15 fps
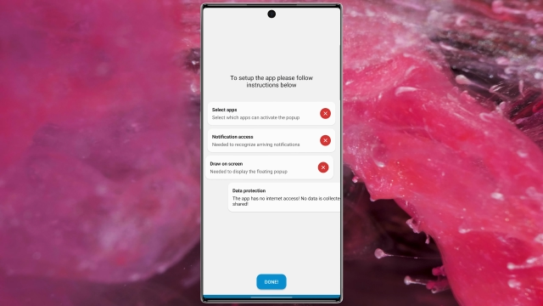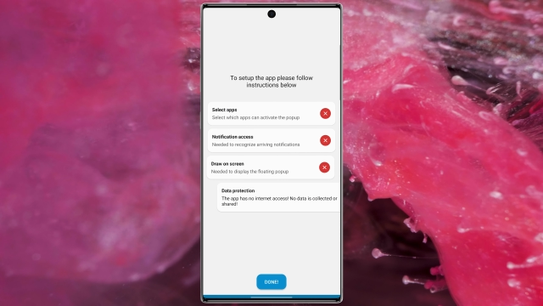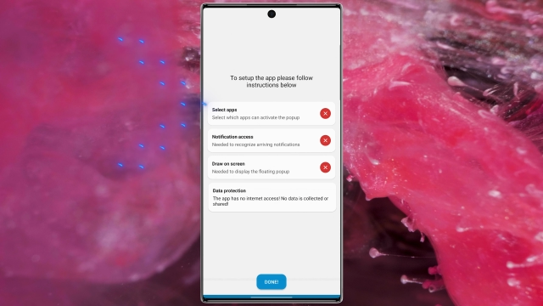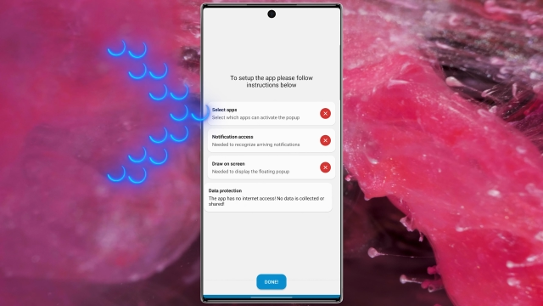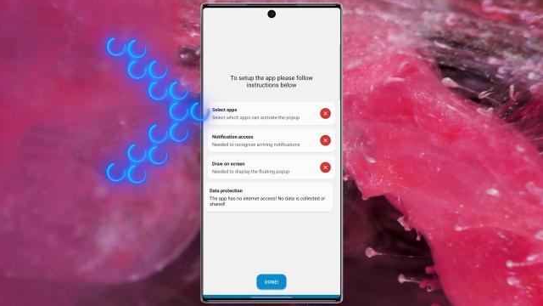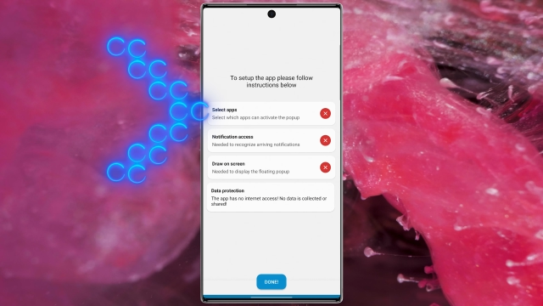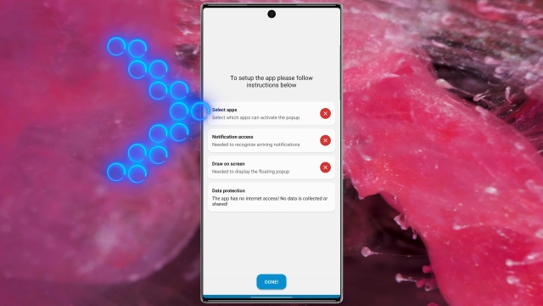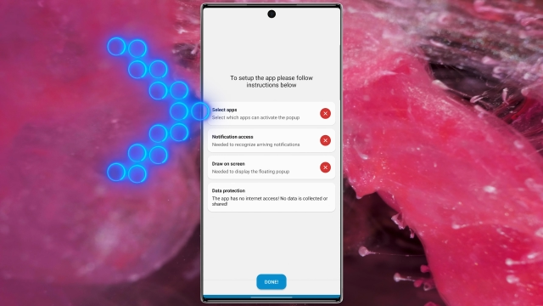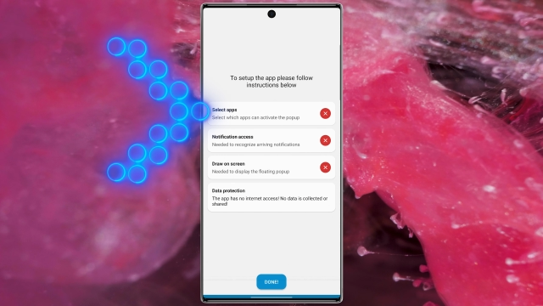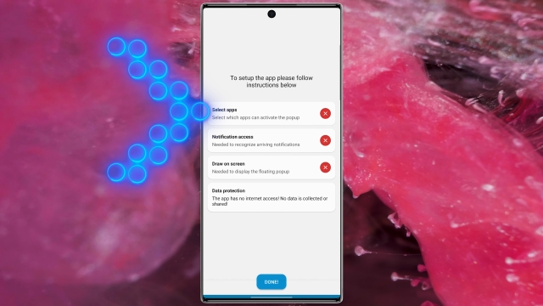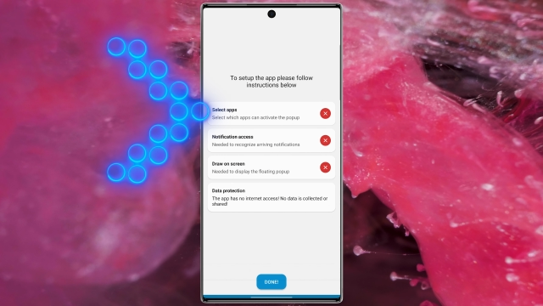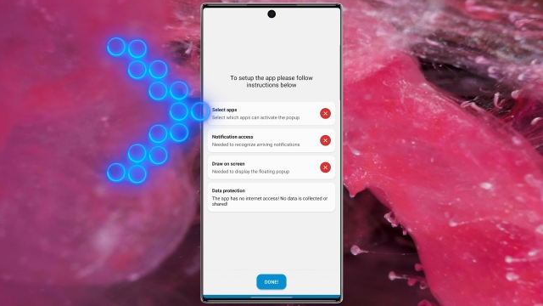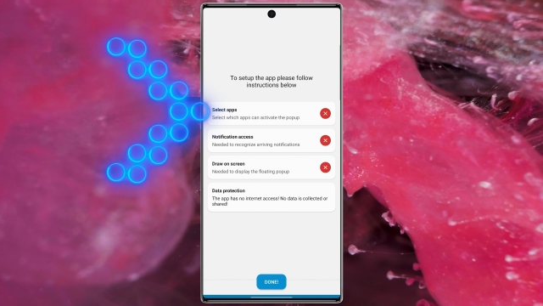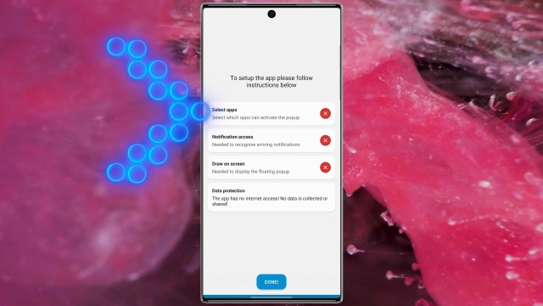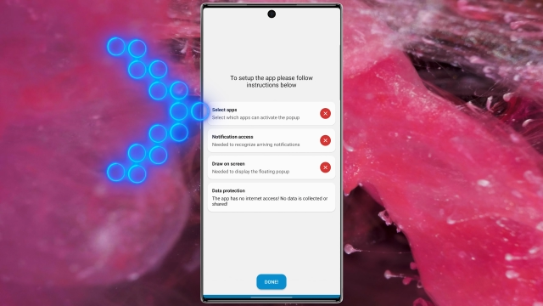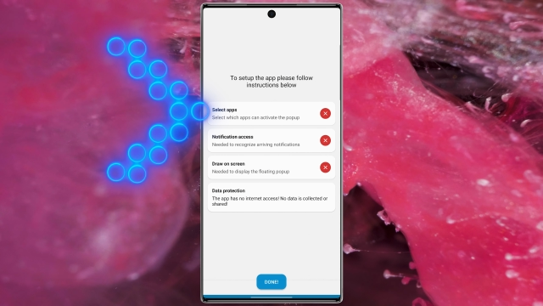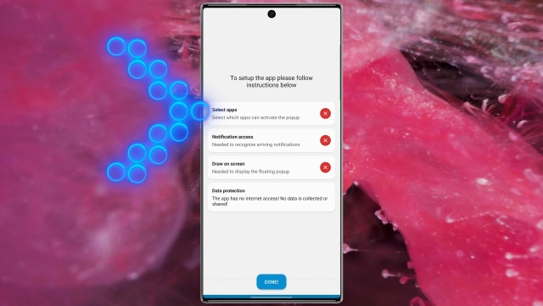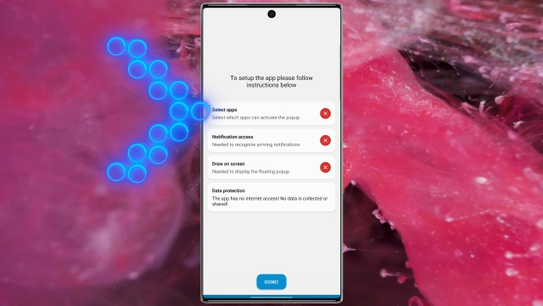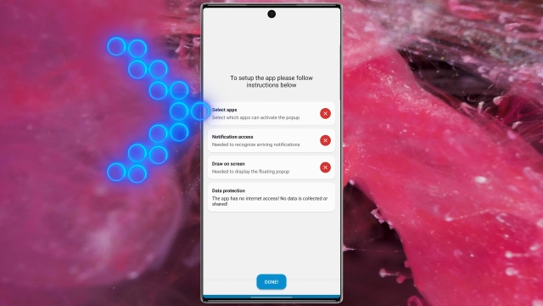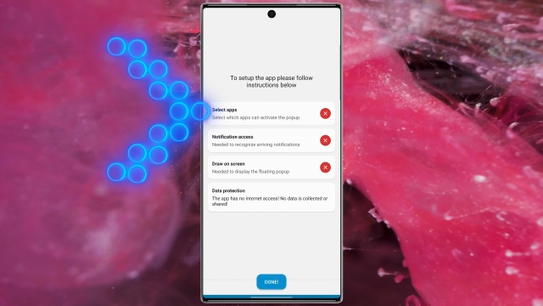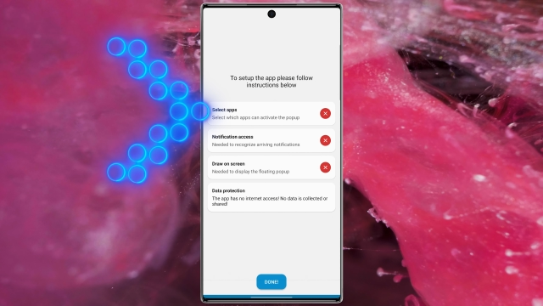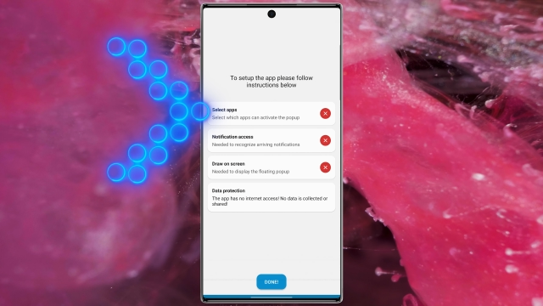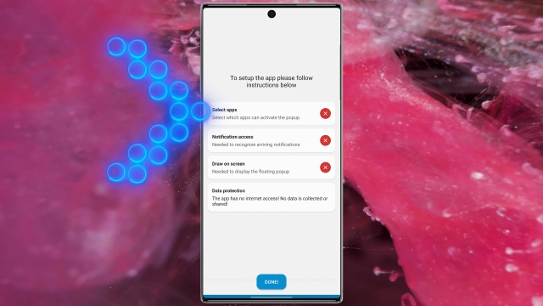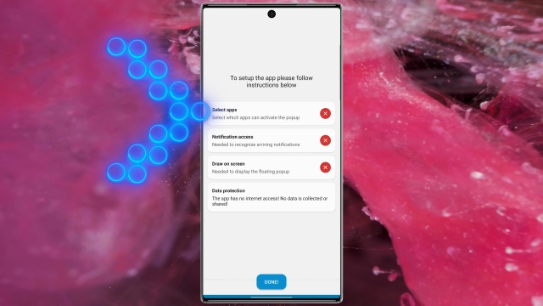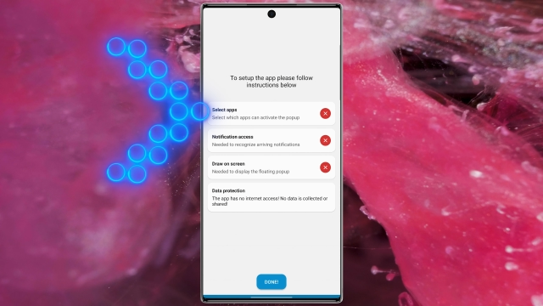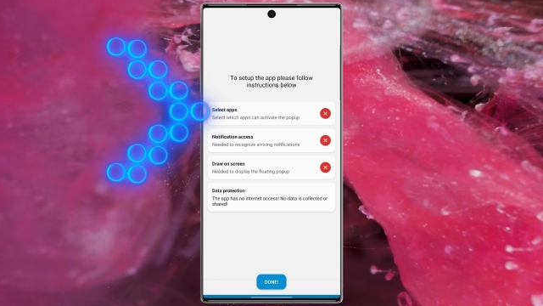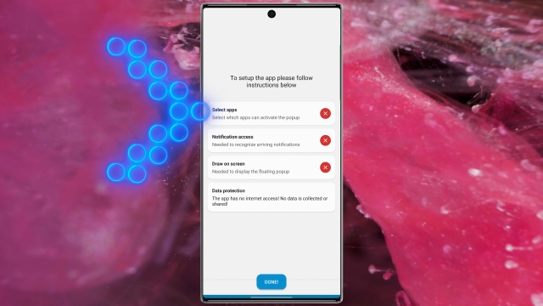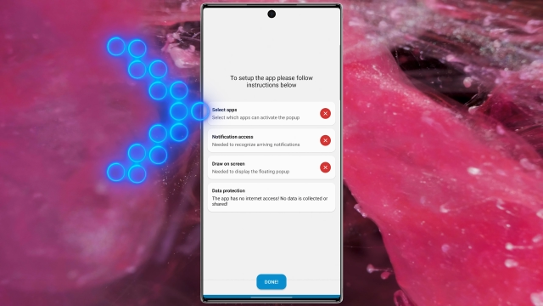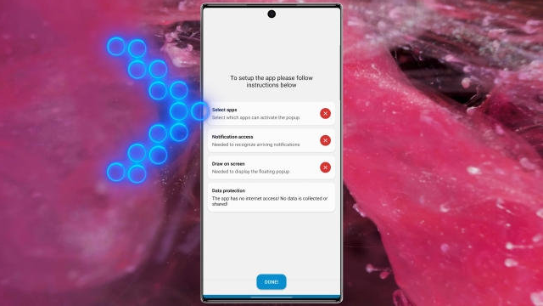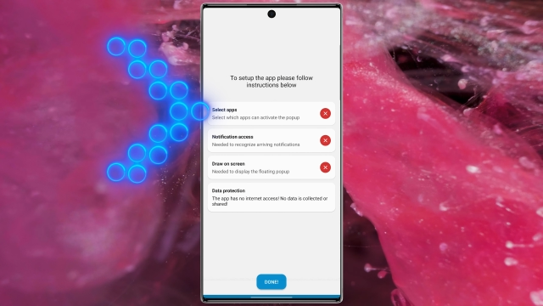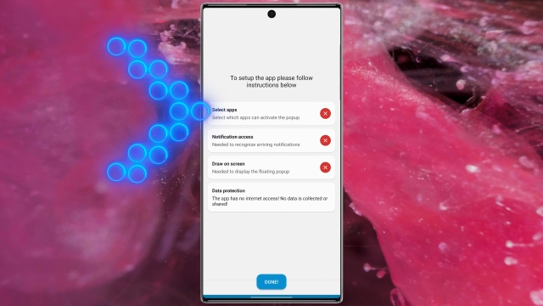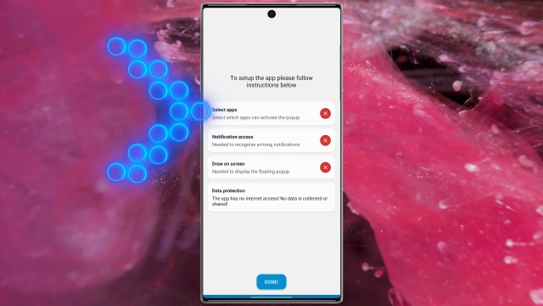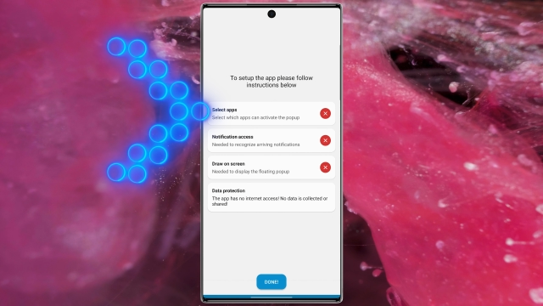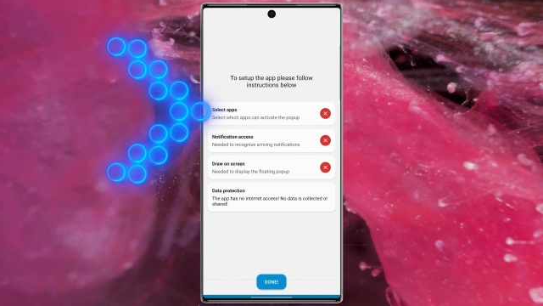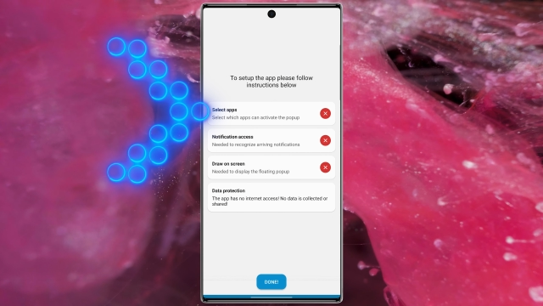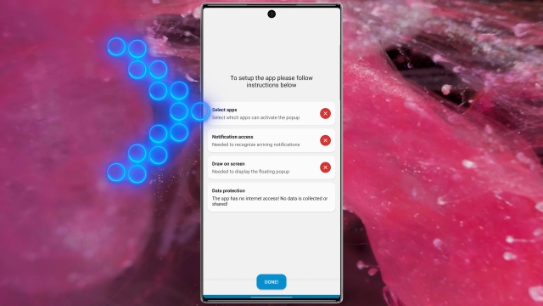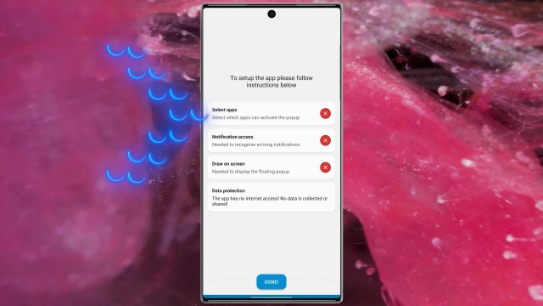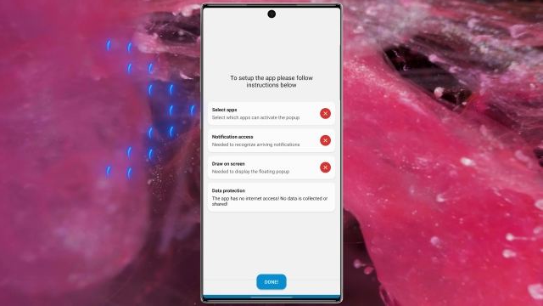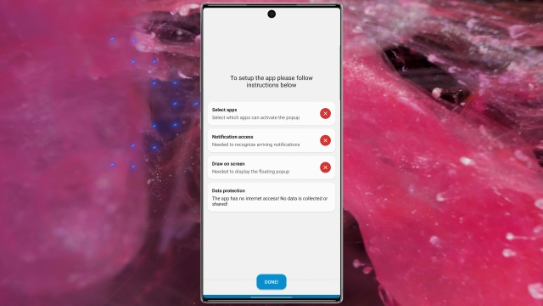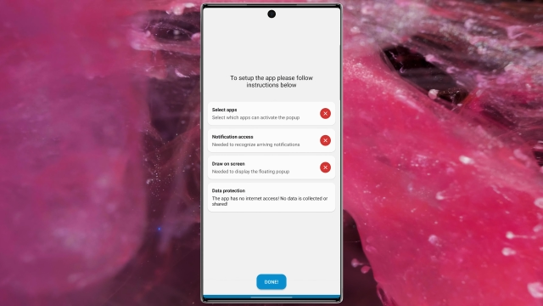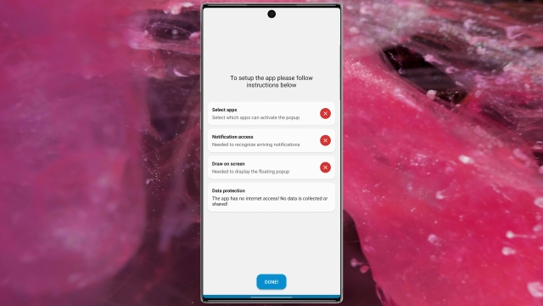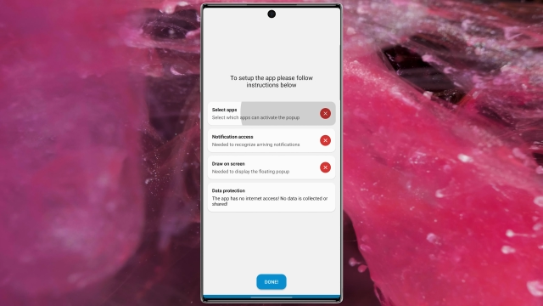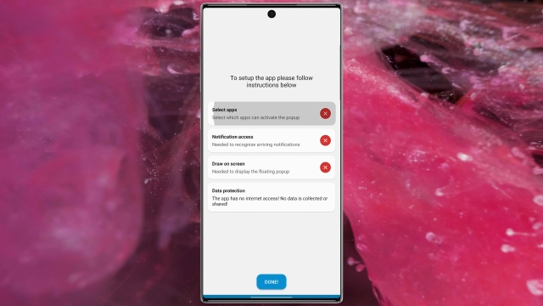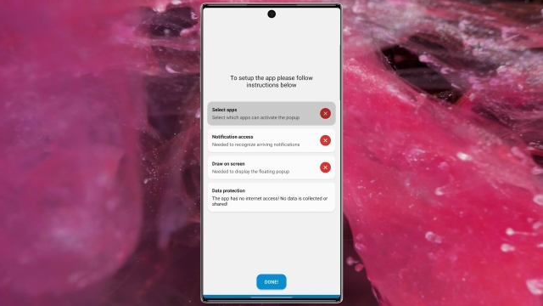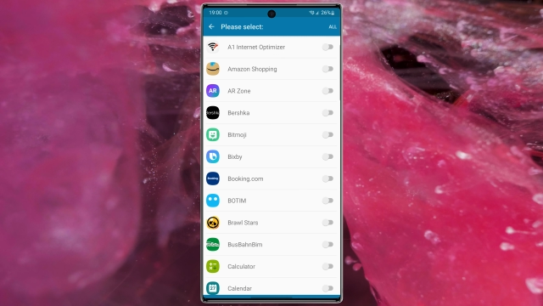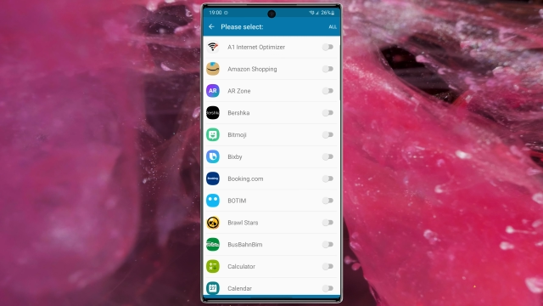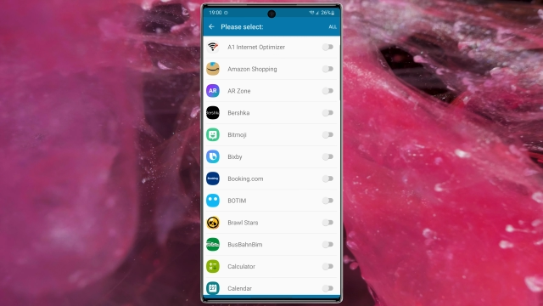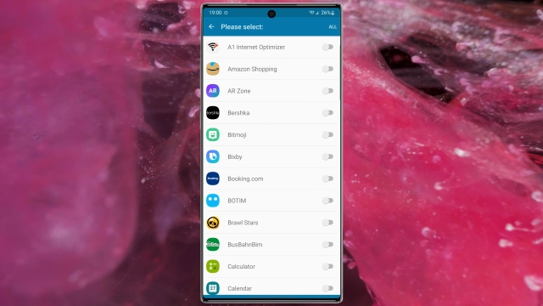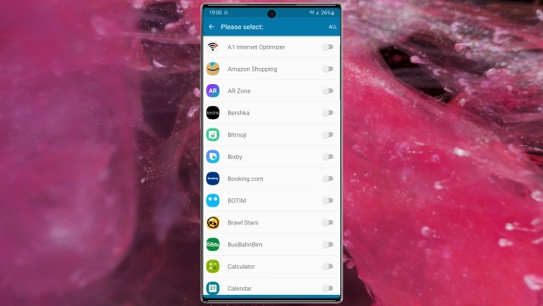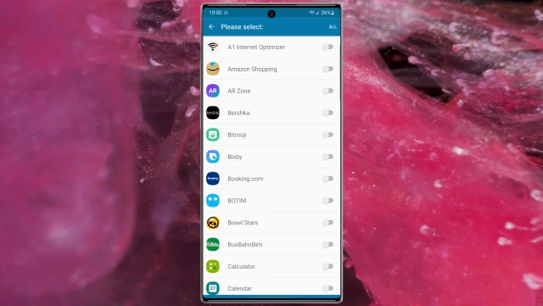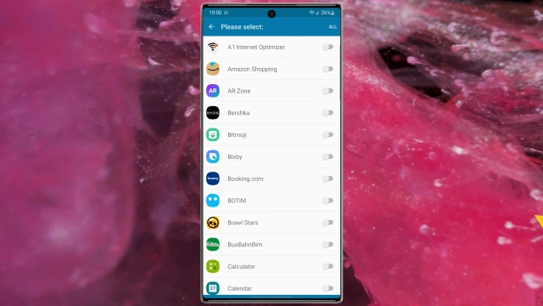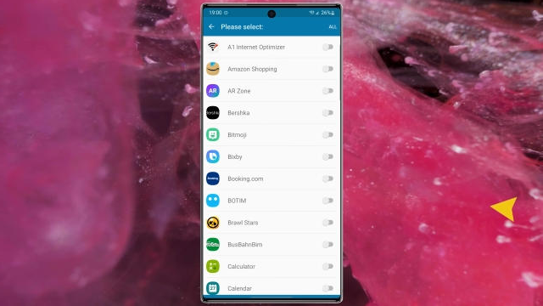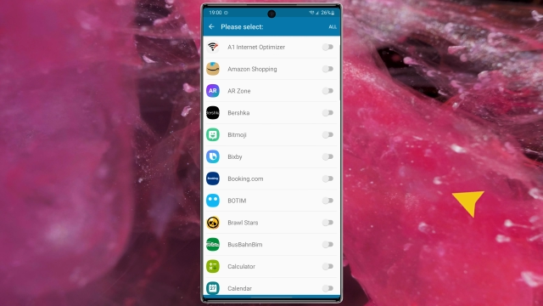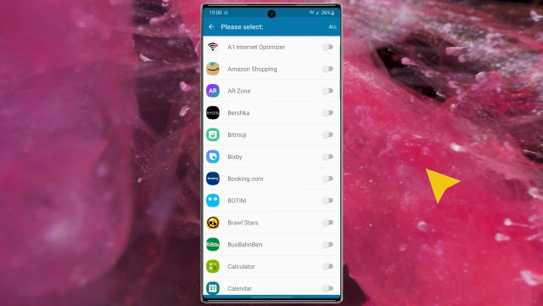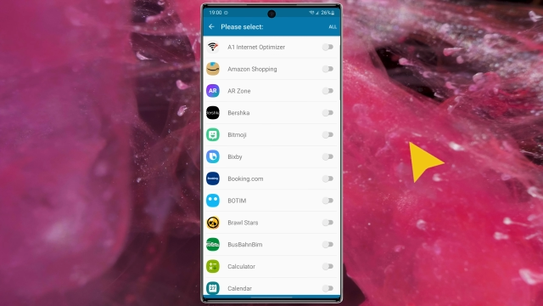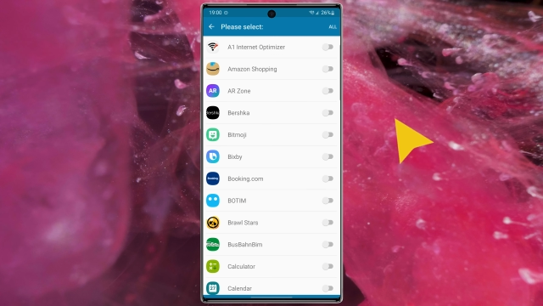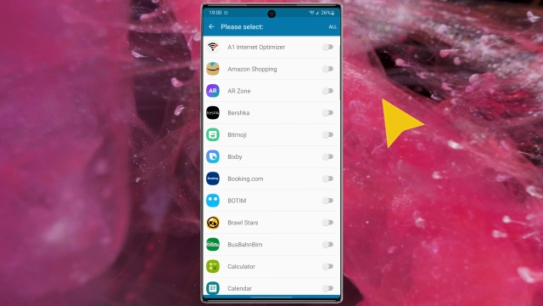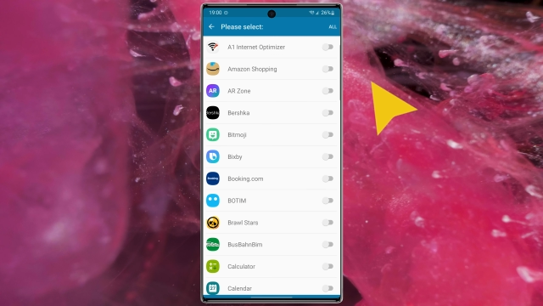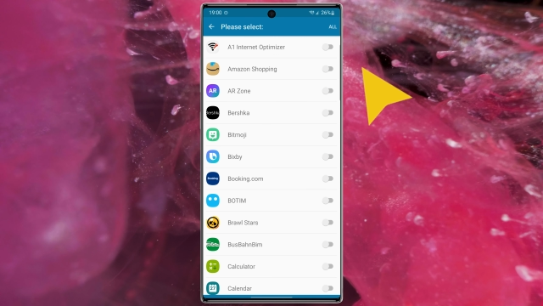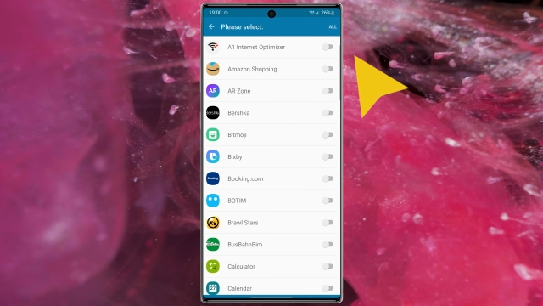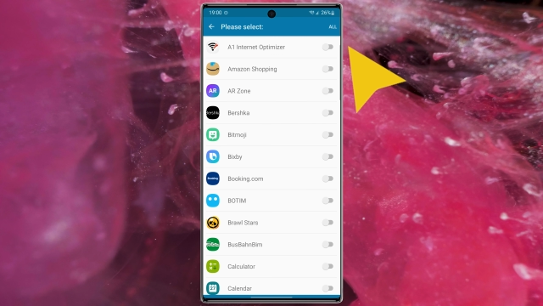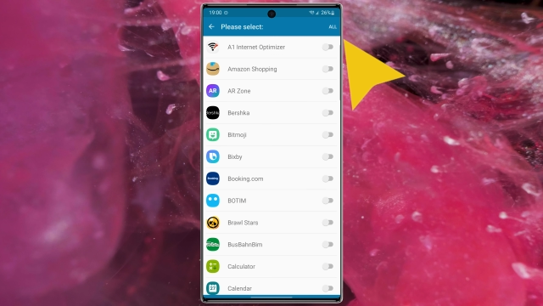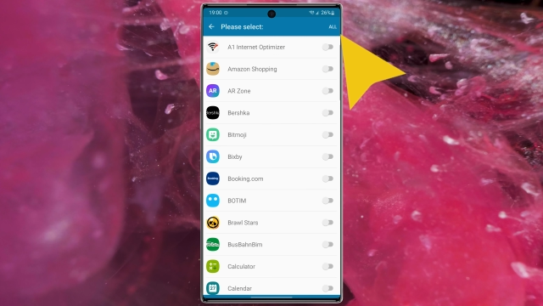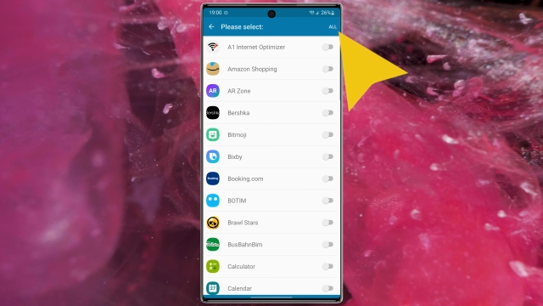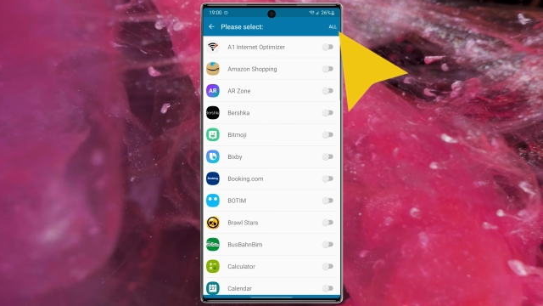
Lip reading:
[unreadable: no face in view]